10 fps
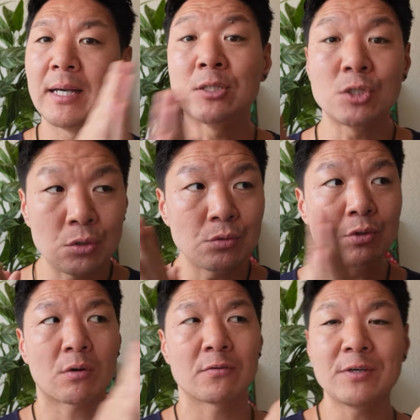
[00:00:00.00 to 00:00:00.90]
into
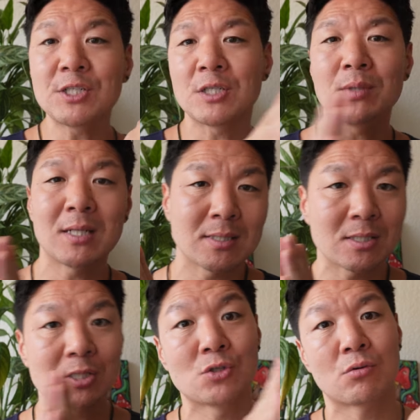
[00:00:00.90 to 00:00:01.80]
your vision because
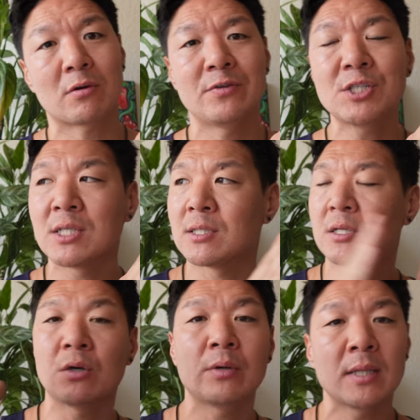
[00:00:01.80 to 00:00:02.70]
this is your vision.
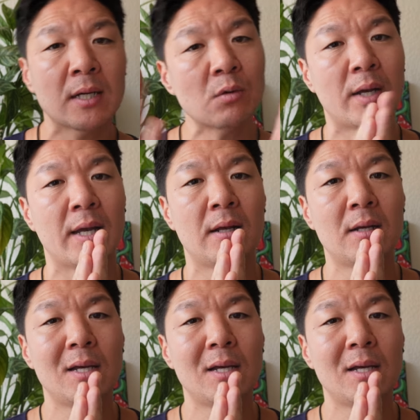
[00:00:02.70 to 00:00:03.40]
They're going their way.